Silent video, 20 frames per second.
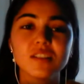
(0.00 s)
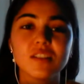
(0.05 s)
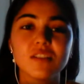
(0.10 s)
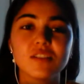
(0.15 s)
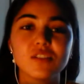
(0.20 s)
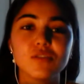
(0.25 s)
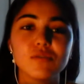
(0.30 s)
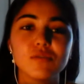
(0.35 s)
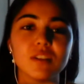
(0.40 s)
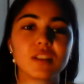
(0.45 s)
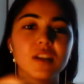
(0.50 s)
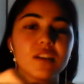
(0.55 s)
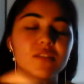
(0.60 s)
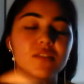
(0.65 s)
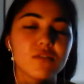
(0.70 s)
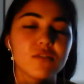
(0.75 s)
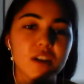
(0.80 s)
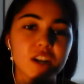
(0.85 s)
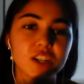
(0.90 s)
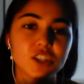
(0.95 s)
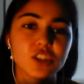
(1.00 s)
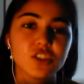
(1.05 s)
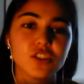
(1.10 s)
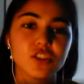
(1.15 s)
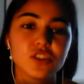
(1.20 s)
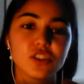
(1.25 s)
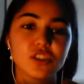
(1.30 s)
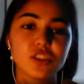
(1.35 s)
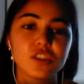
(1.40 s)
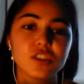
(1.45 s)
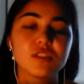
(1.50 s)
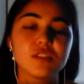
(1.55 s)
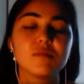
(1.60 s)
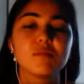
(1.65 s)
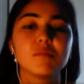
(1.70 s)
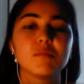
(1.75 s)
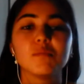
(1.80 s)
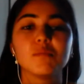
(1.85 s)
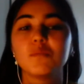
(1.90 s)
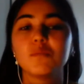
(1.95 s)
So I was doing a lot of corrections just
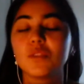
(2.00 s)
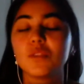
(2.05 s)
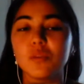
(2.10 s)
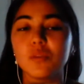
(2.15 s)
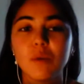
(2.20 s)
with